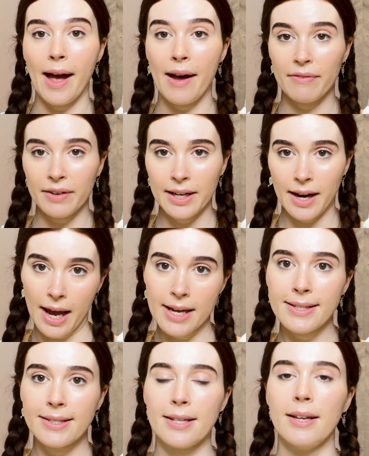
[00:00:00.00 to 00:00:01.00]
Every
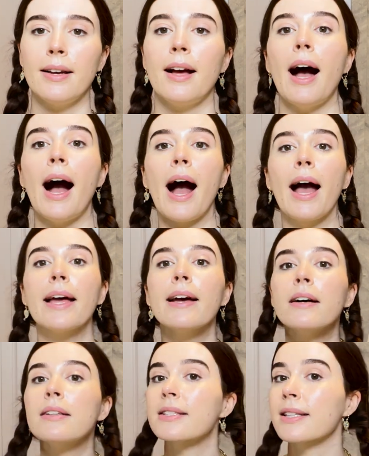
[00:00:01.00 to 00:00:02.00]
night,
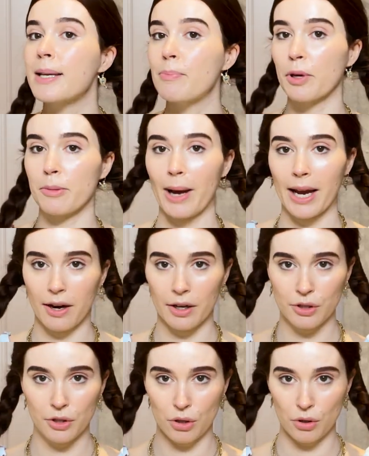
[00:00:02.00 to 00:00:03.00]
I sleep with my hair
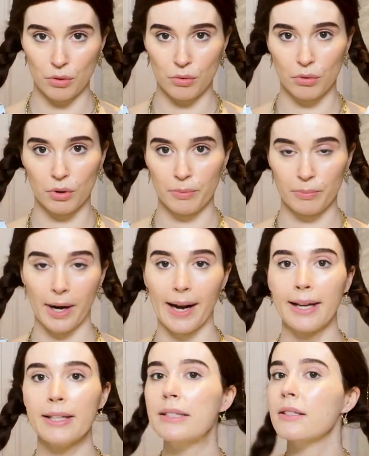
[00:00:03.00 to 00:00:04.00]
in two
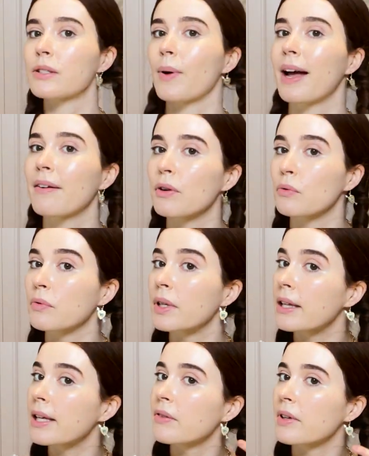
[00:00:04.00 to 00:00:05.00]
braids, so I have
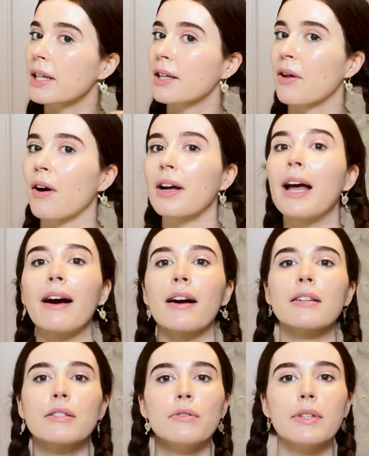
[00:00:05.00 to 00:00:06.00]
really long hair,
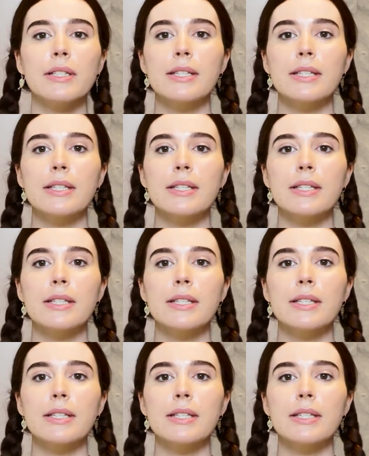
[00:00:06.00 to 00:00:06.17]
as you can